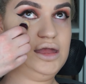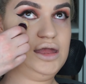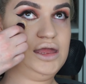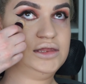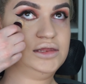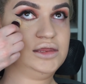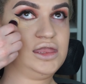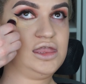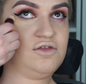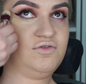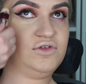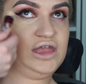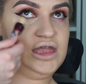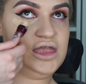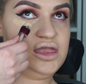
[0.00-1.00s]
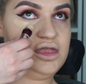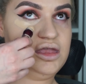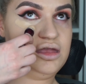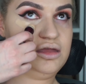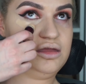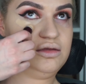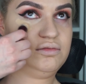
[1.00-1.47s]
and leave like
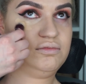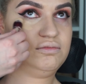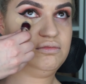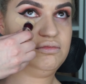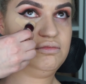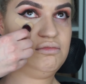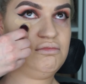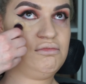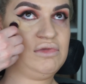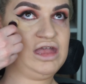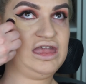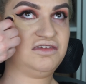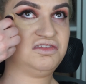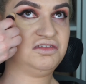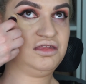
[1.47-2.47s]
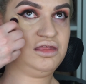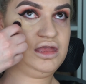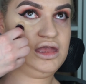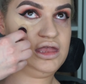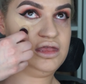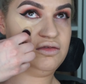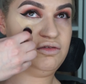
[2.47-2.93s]
mask
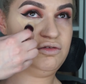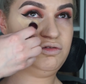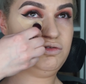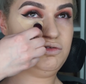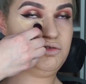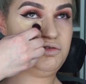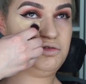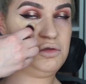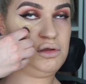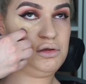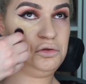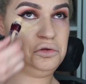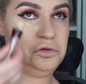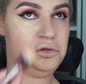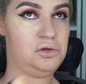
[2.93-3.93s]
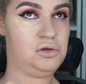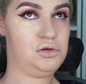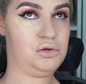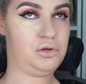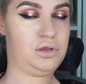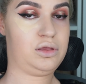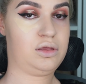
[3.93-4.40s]
lines. It's just not a good
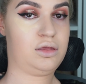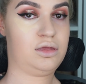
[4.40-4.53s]
look.